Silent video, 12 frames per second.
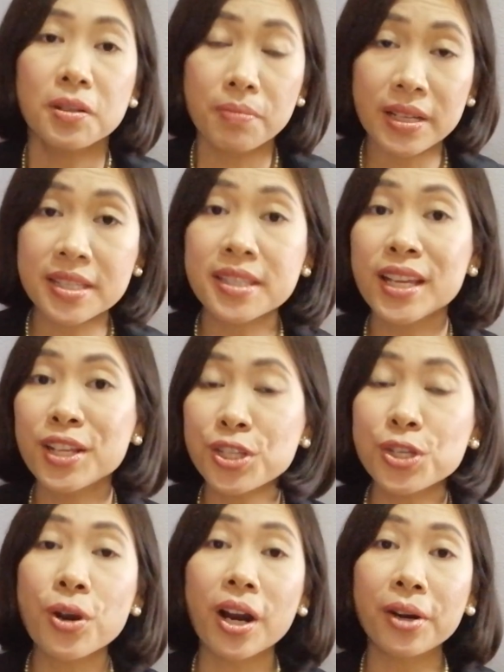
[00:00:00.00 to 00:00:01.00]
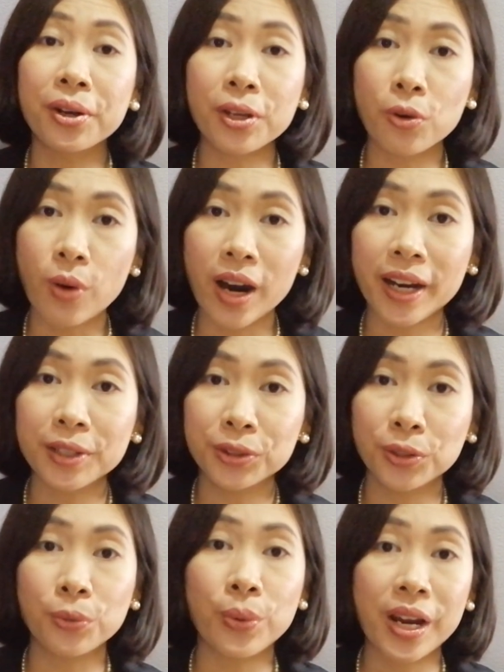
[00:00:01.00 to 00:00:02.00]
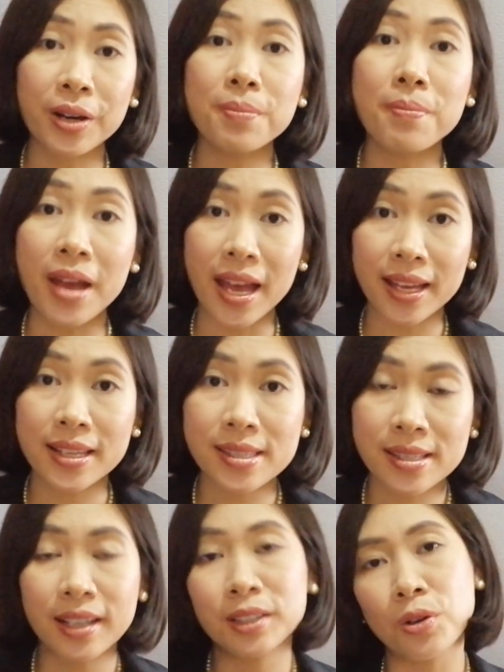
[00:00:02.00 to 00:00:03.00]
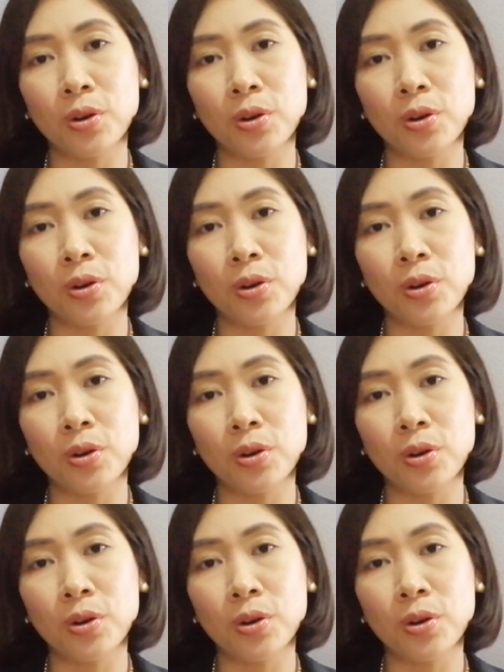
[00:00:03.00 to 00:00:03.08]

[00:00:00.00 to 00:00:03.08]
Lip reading: But since you are required to wear masks at